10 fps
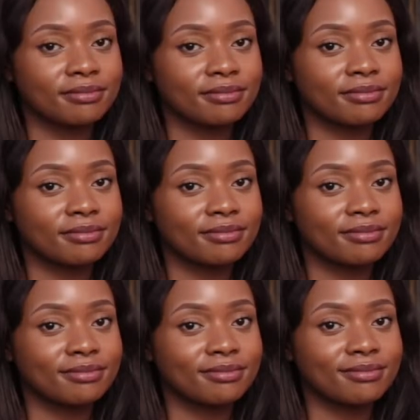
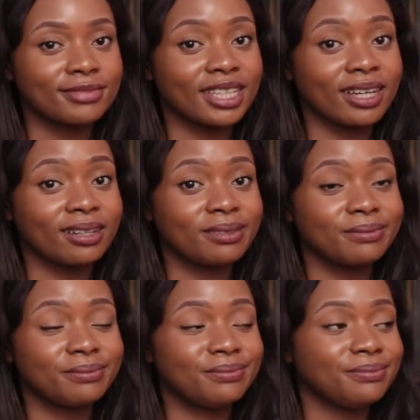
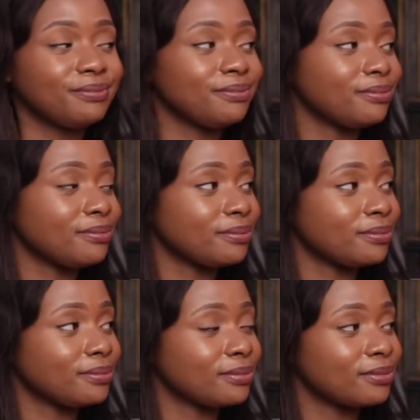
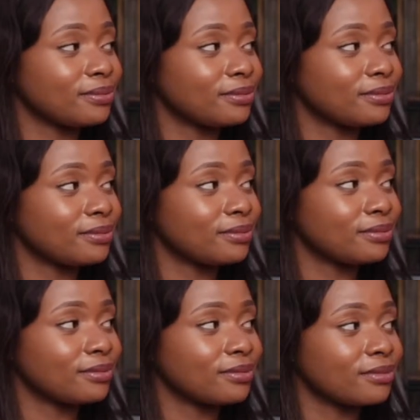
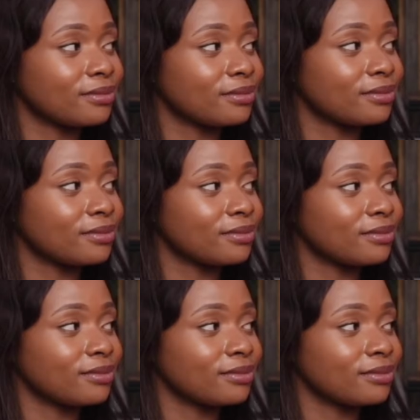(not speaking)